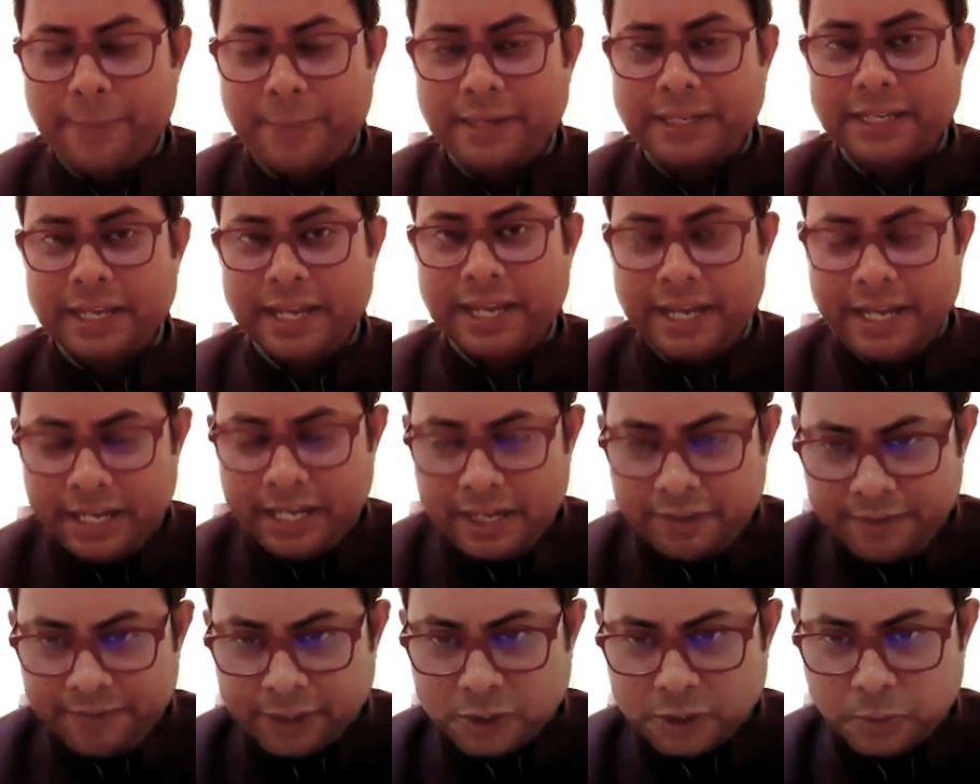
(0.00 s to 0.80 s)
But
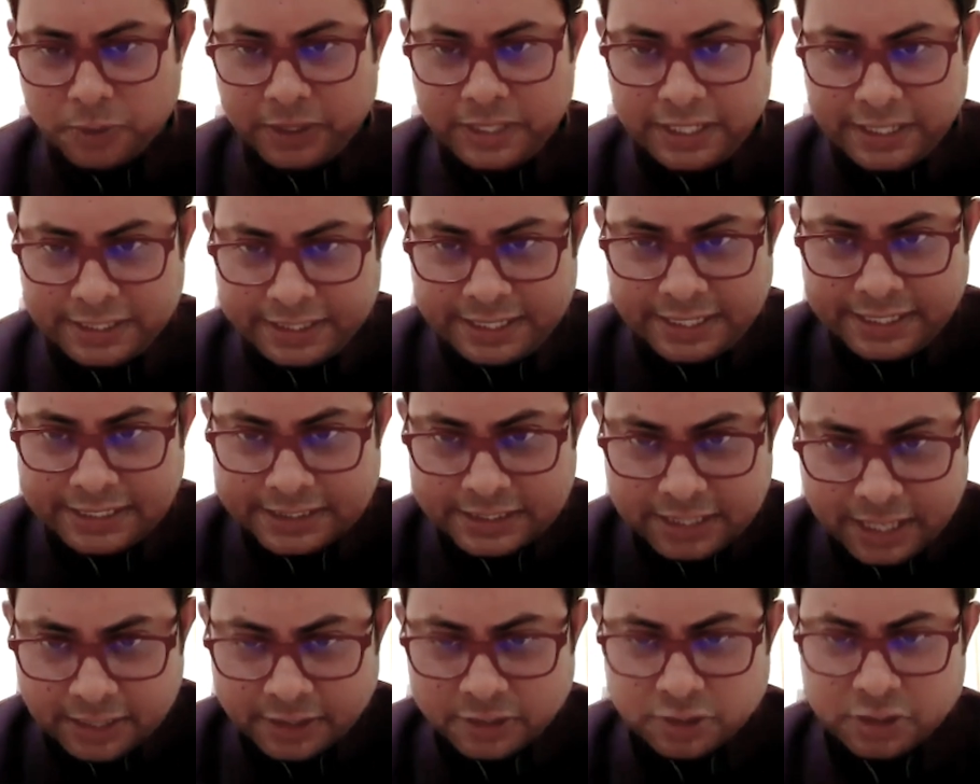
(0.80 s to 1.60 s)
individually,
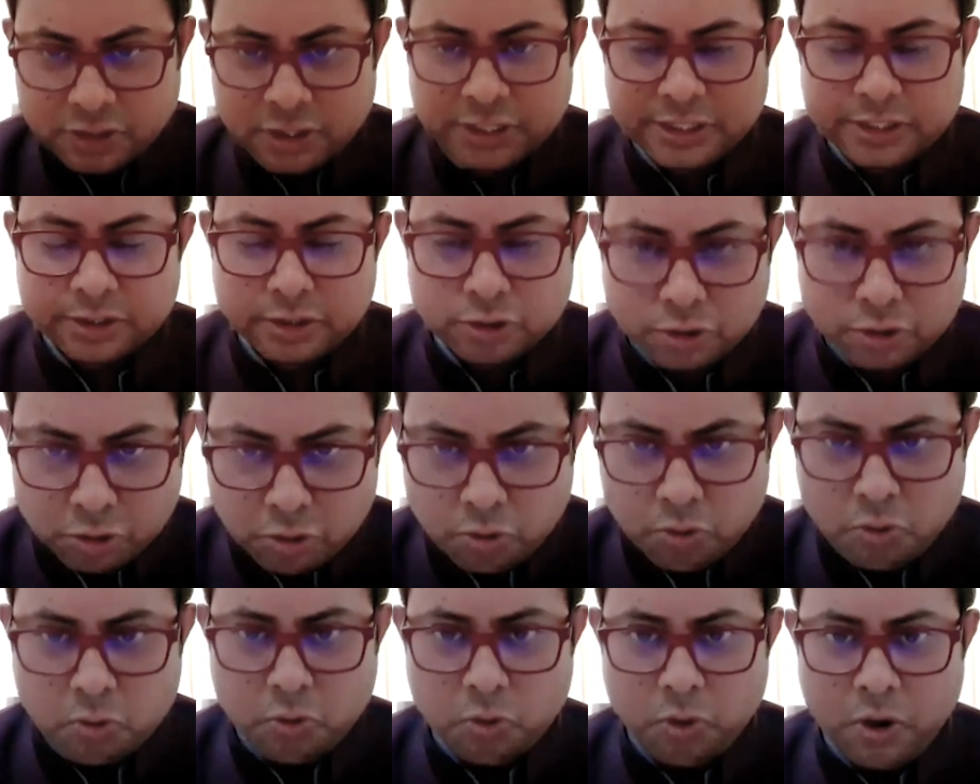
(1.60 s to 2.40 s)
these countries
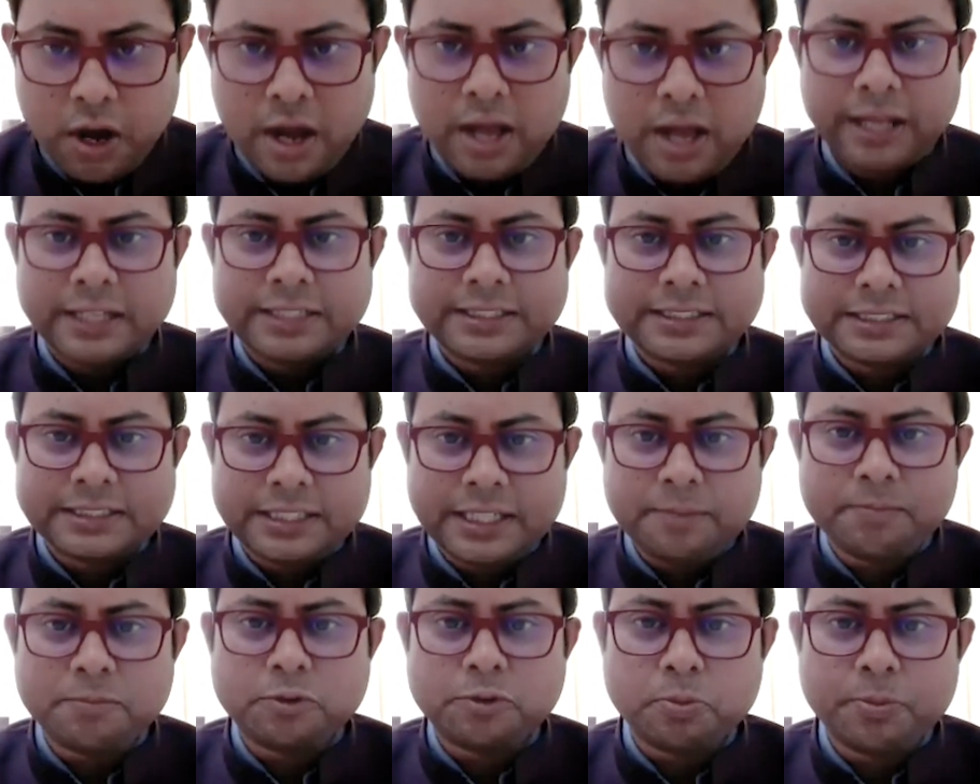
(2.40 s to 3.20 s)
too
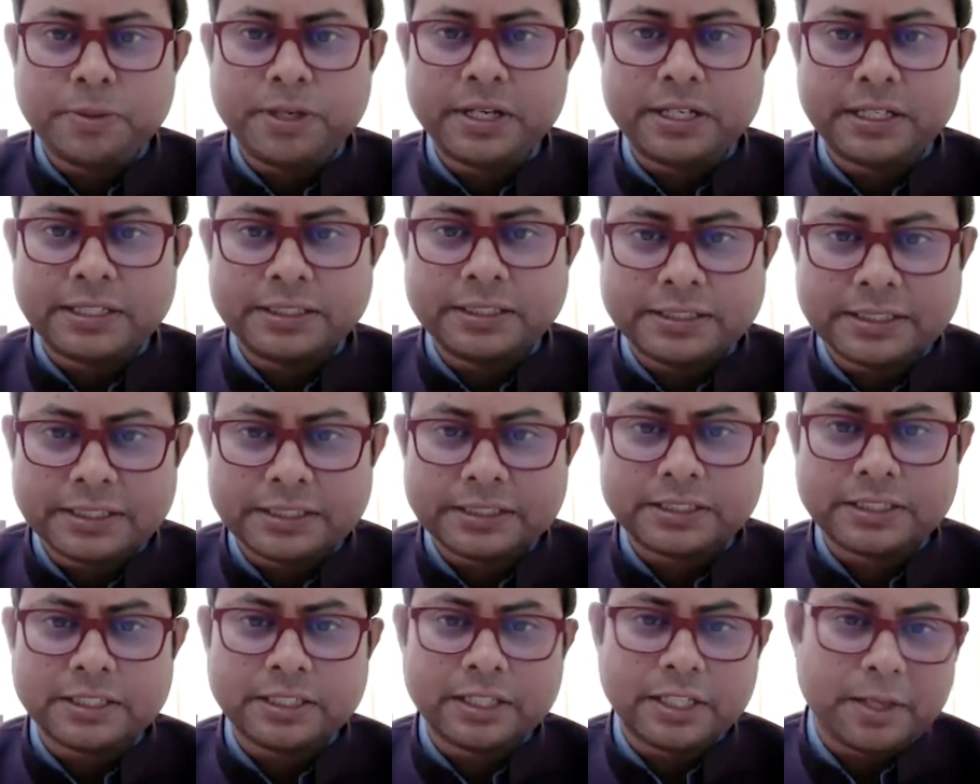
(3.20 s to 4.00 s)
seem to be
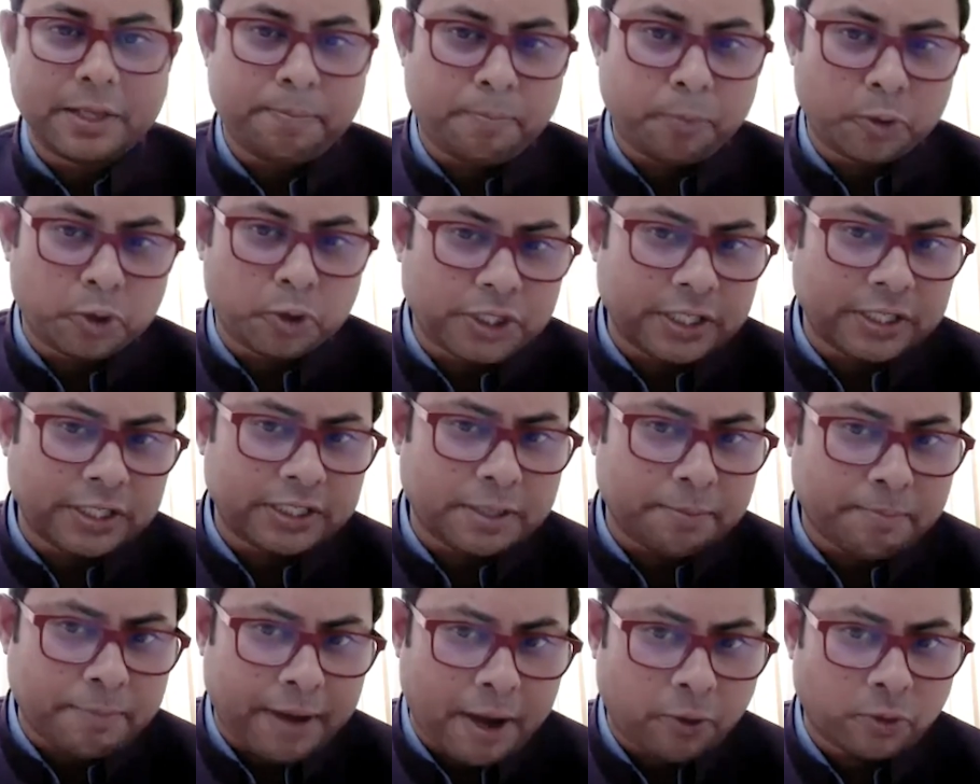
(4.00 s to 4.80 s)
consistently pushing
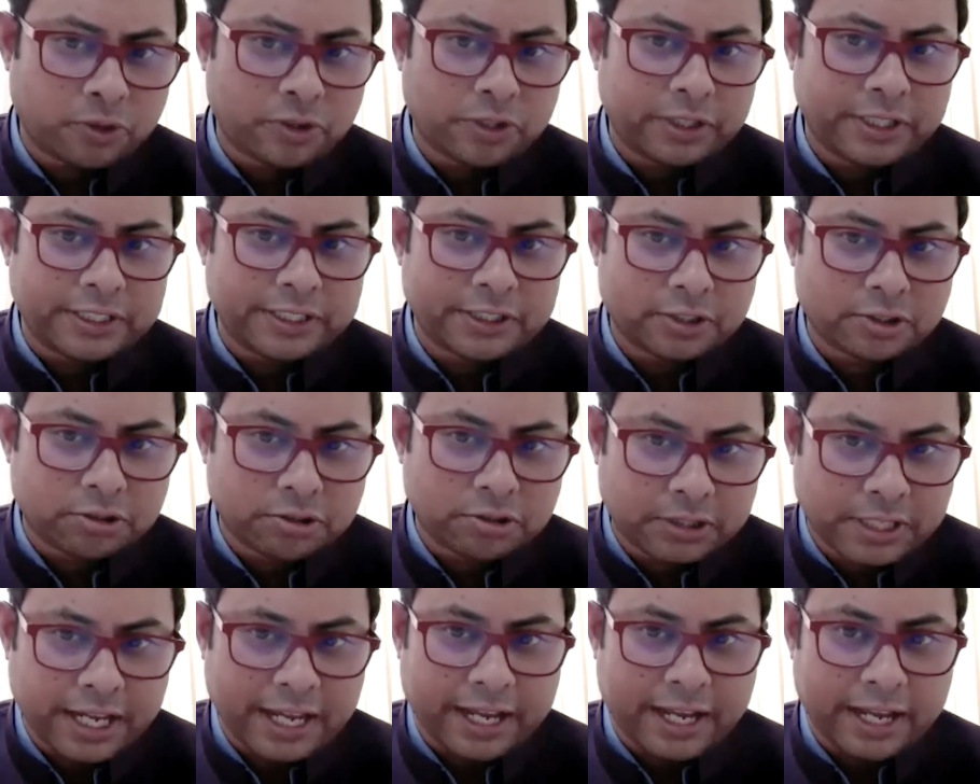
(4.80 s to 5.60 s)
the boundaries
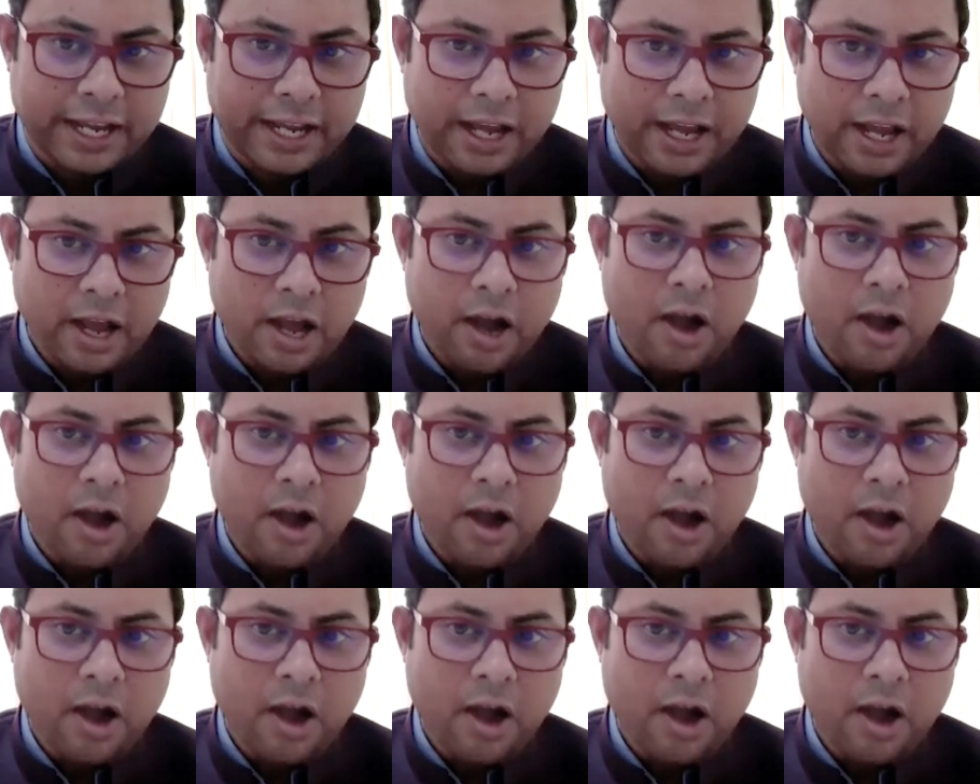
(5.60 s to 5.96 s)
today